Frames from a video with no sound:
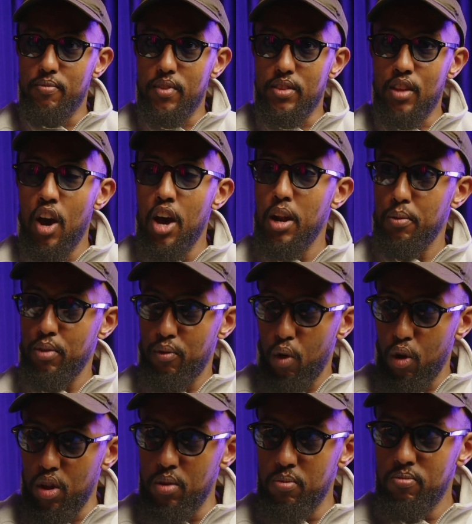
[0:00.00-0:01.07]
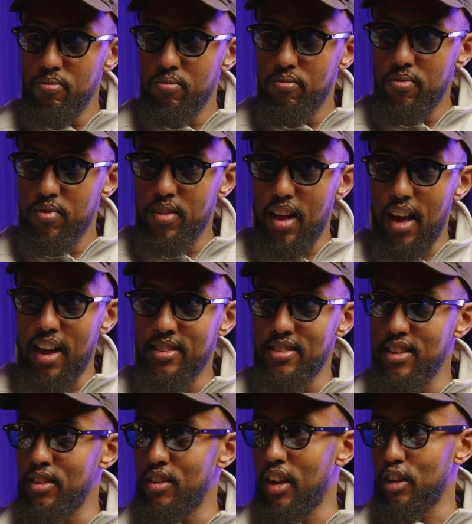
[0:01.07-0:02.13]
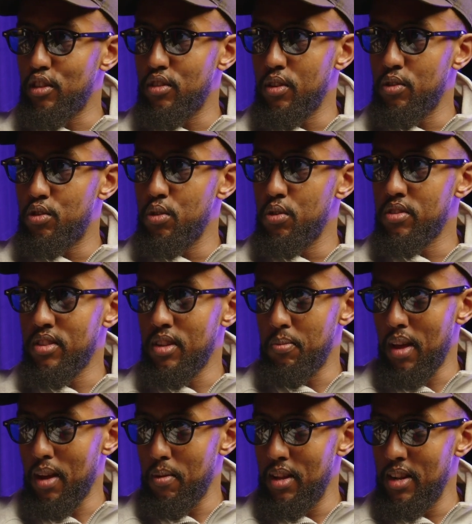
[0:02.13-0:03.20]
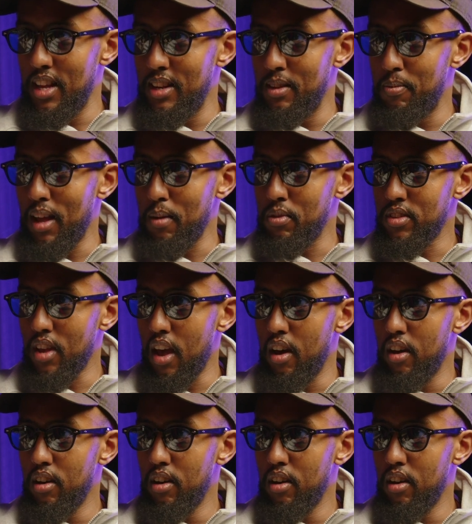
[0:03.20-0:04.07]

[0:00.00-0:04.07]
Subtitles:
turn up the volume, as in like Judas and the Black Messiah.